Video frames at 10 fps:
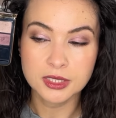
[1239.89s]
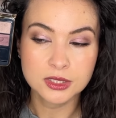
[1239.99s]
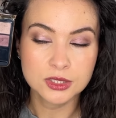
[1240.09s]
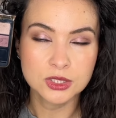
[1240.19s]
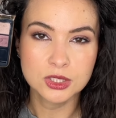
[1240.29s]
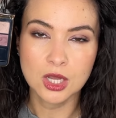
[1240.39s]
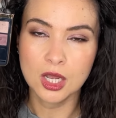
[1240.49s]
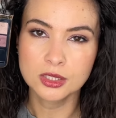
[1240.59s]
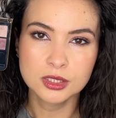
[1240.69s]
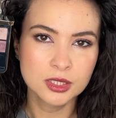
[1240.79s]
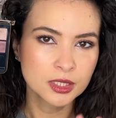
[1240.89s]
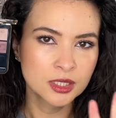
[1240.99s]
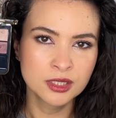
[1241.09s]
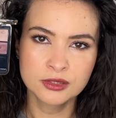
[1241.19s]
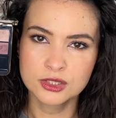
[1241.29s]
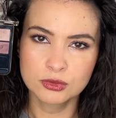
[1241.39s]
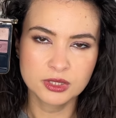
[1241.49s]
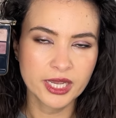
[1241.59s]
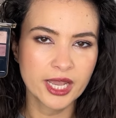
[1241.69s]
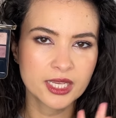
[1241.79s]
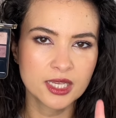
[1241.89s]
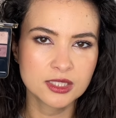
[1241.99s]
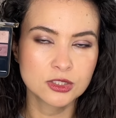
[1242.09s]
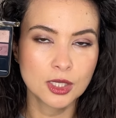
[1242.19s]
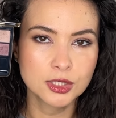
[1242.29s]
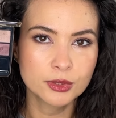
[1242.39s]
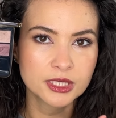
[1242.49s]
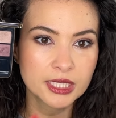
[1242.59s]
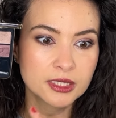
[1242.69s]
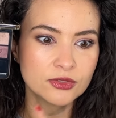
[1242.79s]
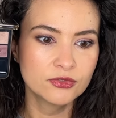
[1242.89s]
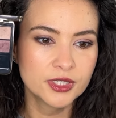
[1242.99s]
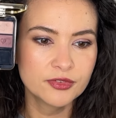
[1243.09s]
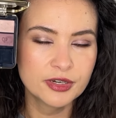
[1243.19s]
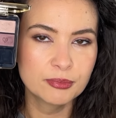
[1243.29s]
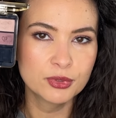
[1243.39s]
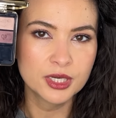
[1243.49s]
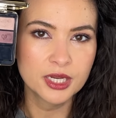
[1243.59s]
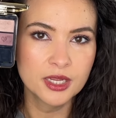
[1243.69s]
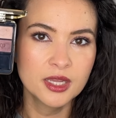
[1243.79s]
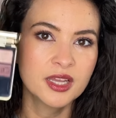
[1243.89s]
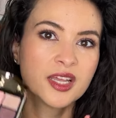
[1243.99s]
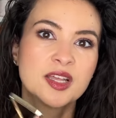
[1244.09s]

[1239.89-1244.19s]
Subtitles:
It's not too tacky. It's not too intense. Very, very pretty.